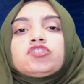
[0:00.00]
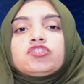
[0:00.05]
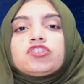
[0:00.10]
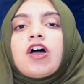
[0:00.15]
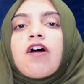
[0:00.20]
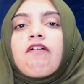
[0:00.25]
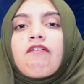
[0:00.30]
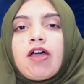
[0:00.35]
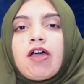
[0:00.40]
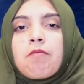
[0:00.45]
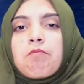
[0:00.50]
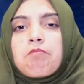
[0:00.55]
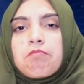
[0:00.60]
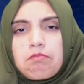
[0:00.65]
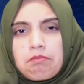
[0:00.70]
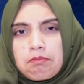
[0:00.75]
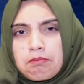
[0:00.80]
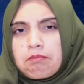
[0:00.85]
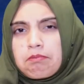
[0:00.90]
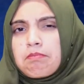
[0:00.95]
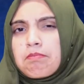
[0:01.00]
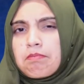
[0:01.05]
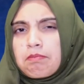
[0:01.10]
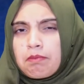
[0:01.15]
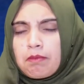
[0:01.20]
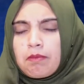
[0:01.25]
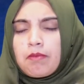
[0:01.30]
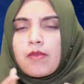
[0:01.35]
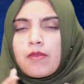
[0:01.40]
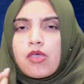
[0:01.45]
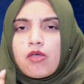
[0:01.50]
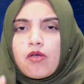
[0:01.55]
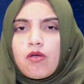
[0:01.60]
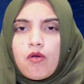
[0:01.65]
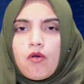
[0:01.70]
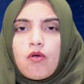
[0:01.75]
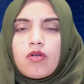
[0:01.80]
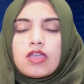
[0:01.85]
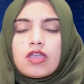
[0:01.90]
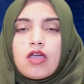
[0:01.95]
Rashid's little quip did
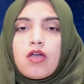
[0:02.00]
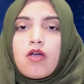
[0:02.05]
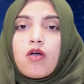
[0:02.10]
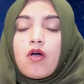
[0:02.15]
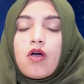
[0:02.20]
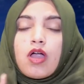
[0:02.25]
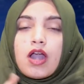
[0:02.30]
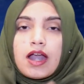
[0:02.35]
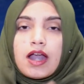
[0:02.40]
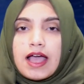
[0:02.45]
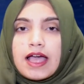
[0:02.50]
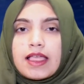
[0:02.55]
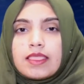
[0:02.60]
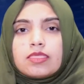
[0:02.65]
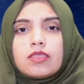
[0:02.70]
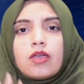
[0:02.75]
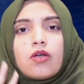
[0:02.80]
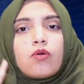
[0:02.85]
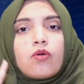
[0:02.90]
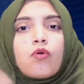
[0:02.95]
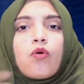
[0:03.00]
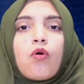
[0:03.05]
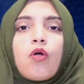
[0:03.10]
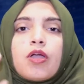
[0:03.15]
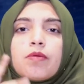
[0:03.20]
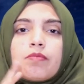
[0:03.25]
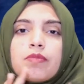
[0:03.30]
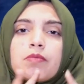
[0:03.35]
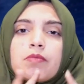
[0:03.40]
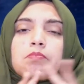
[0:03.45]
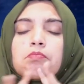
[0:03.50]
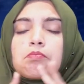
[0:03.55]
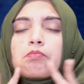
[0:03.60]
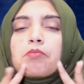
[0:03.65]
not sit well with Ahmed at all.